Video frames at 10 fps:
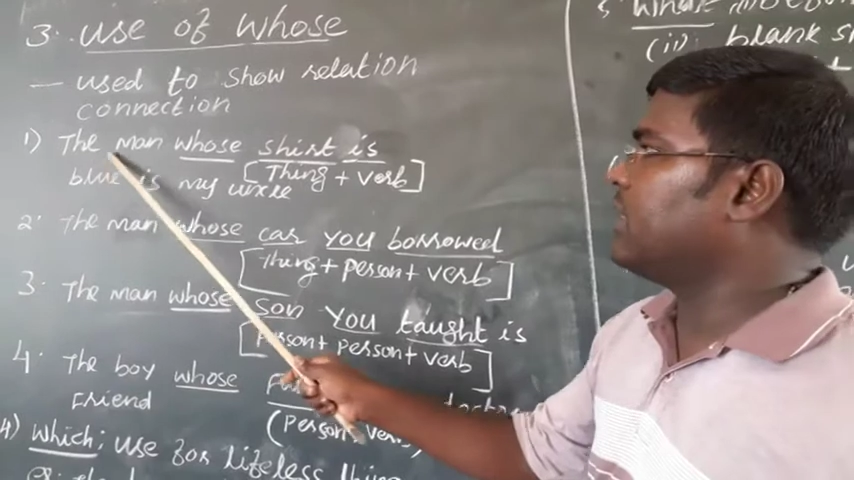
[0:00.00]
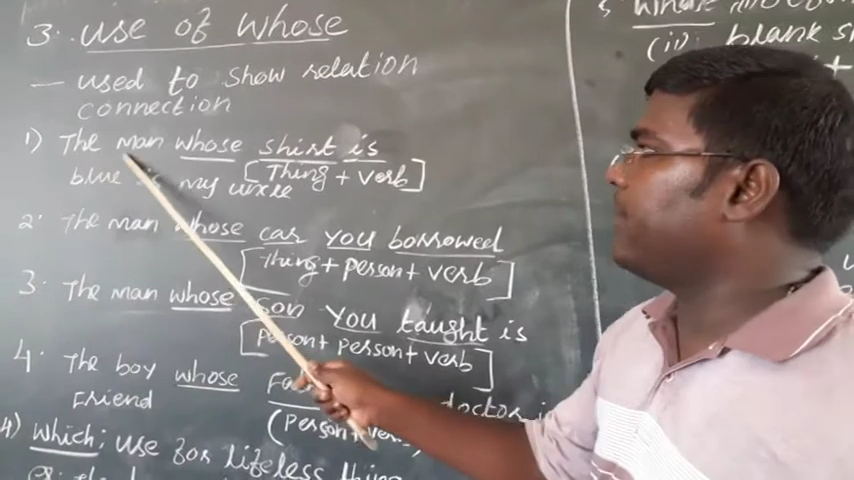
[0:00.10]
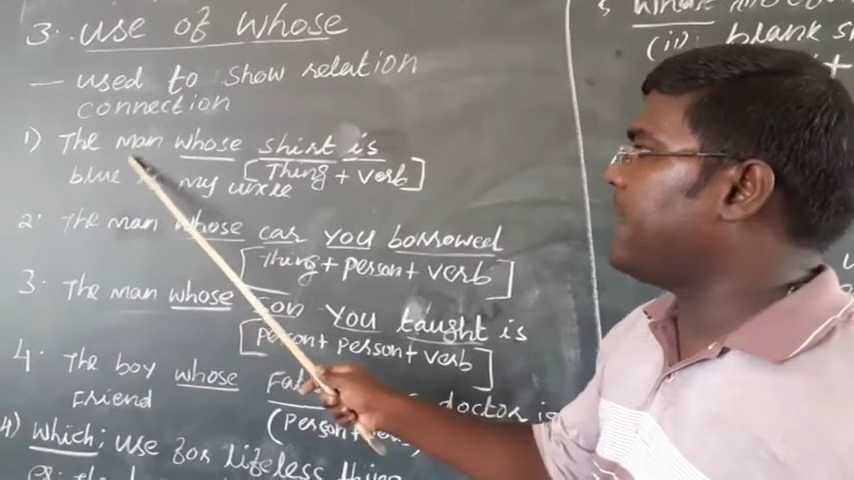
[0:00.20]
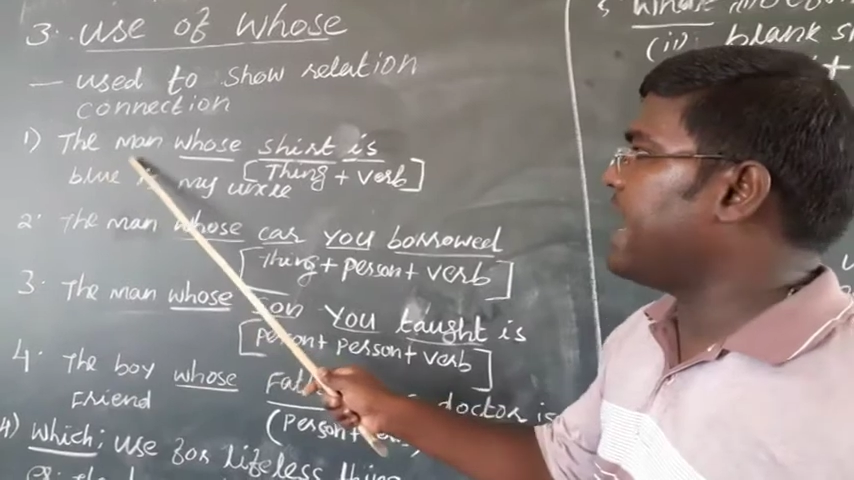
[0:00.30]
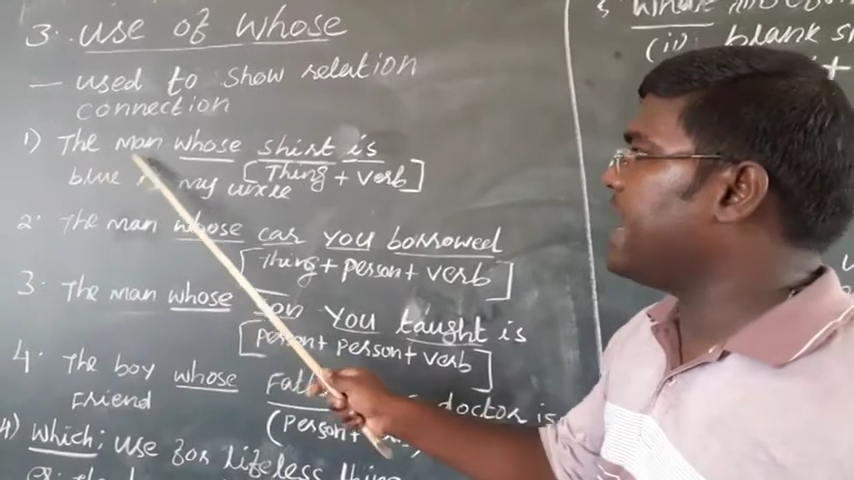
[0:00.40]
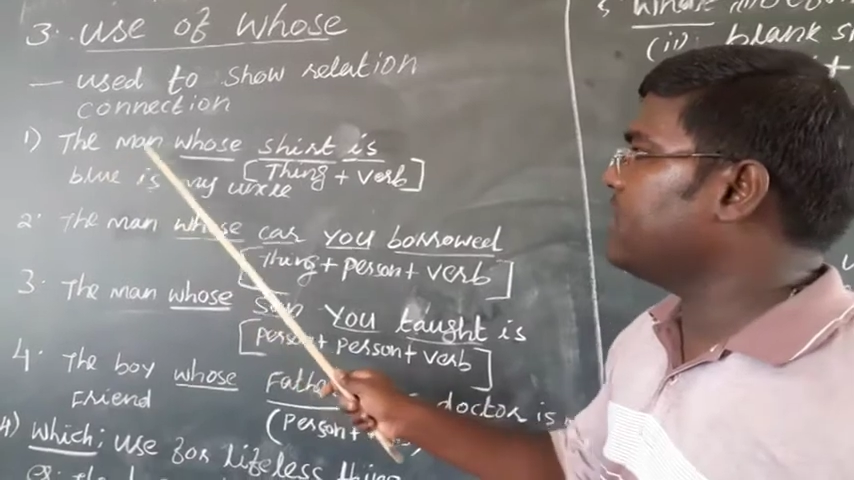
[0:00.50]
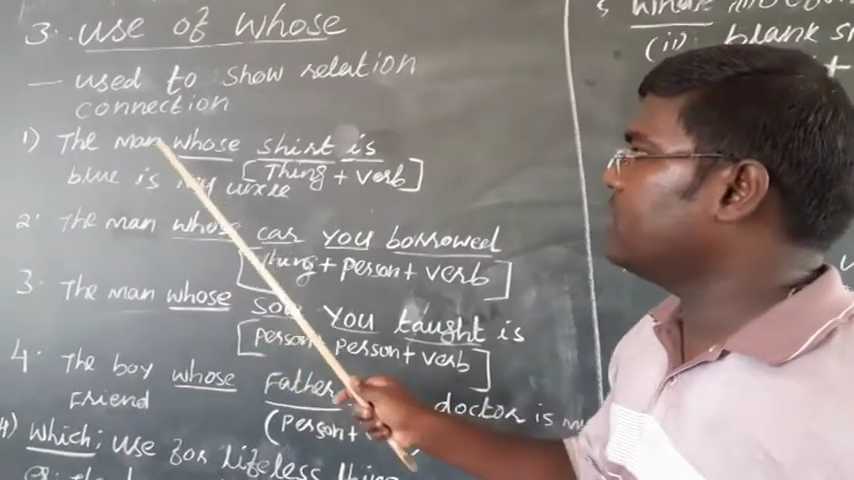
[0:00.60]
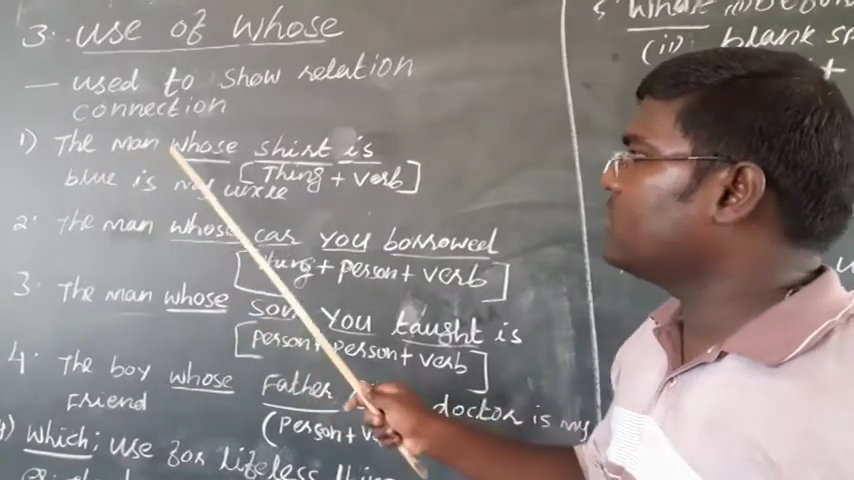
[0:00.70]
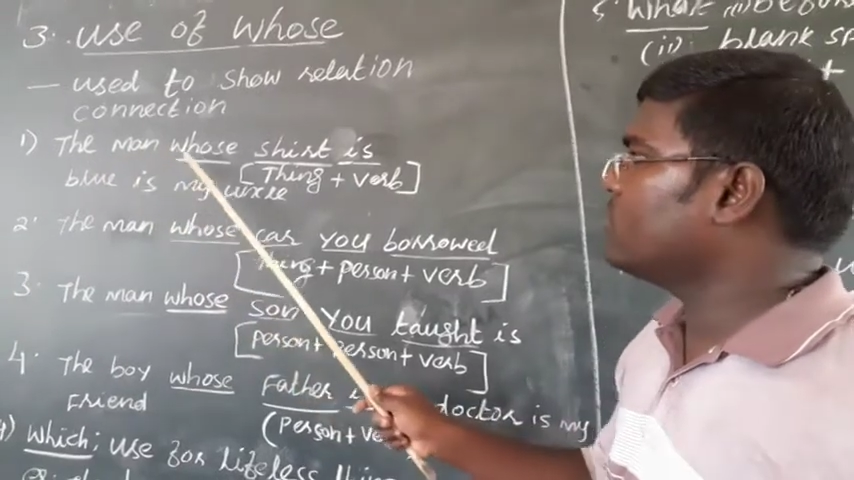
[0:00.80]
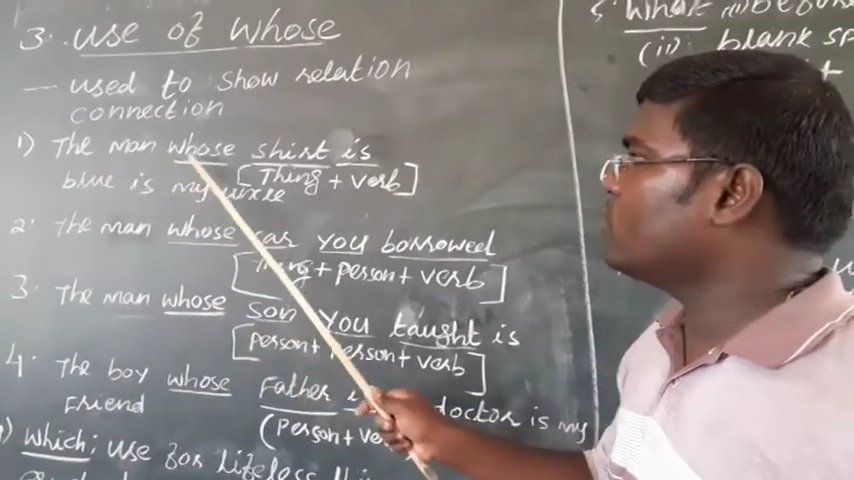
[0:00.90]
The
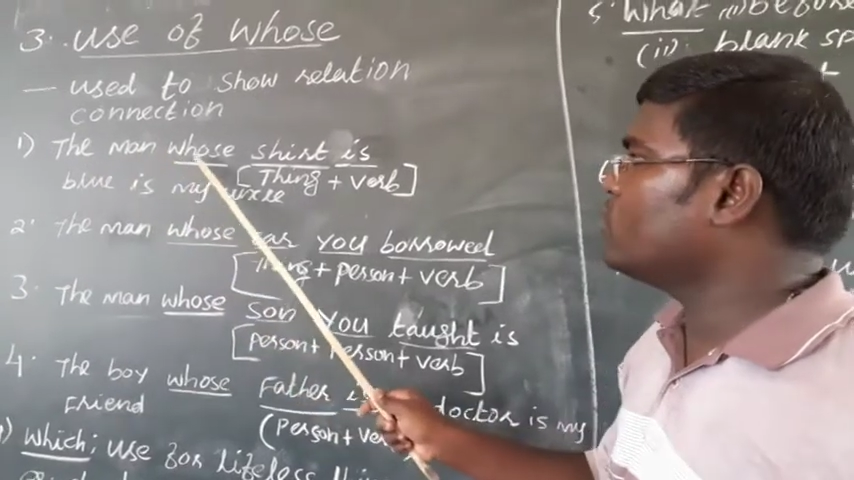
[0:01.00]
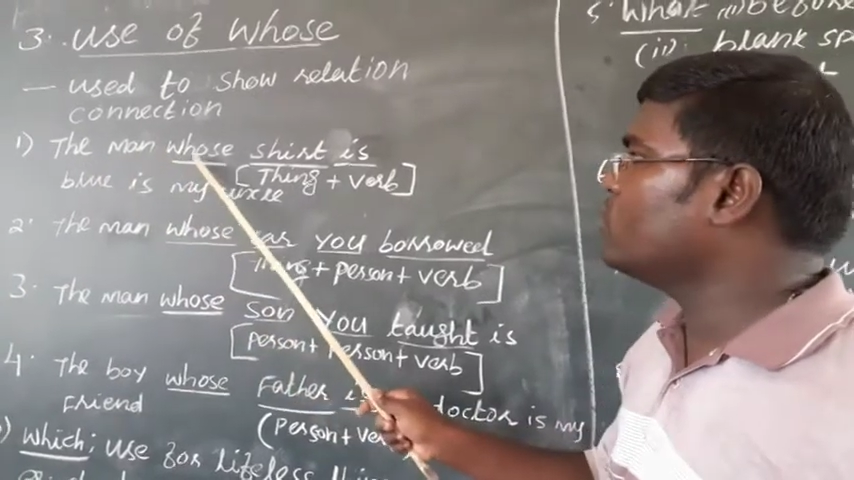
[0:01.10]
man